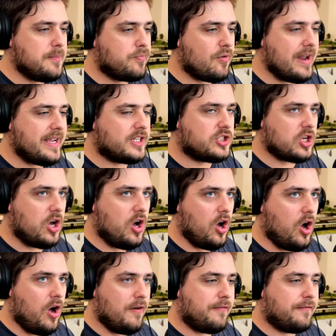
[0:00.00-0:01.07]
Brakes
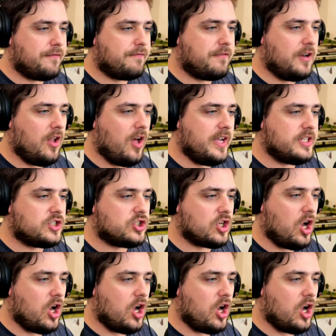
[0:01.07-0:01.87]
off, lights